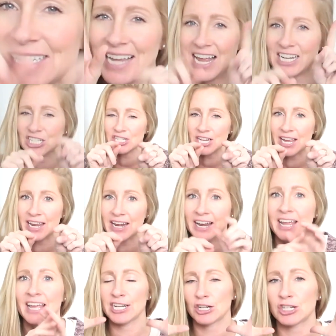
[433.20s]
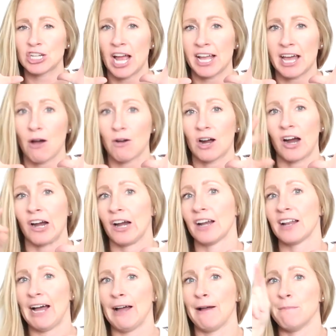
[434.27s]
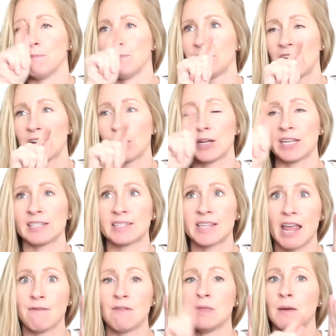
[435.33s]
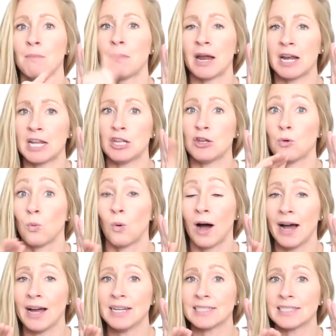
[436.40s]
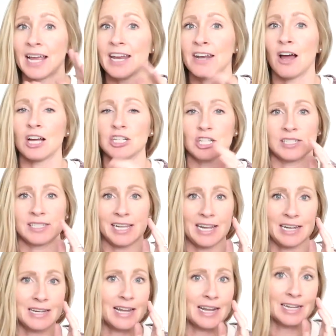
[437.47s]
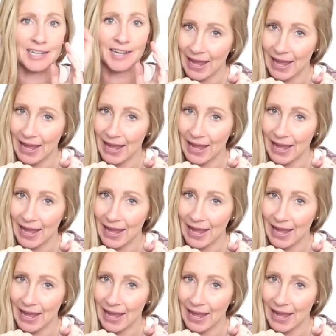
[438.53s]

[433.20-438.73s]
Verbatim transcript: attention in your checkout cart, that you're saving the money you want and not just hitting